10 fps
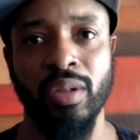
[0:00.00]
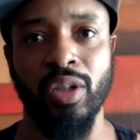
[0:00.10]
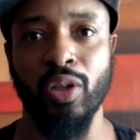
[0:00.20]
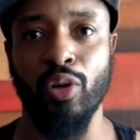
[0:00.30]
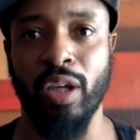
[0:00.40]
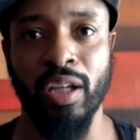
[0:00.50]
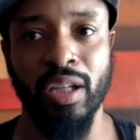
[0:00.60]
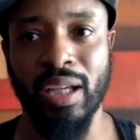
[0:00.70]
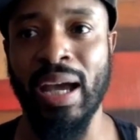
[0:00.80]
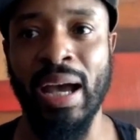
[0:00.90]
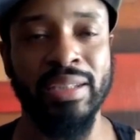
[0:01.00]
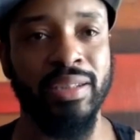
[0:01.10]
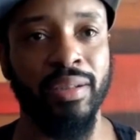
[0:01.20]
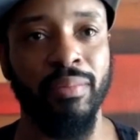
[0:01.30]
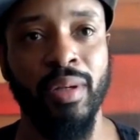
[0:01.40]
you know, get the guys
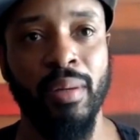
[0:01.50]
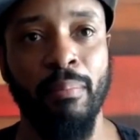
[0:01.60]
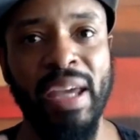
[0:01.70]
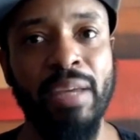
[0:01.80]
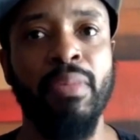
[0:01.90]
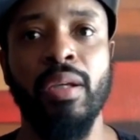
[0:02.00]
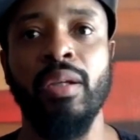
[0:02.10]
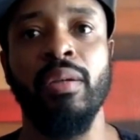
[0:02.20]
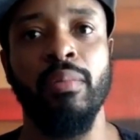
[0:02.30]
to make me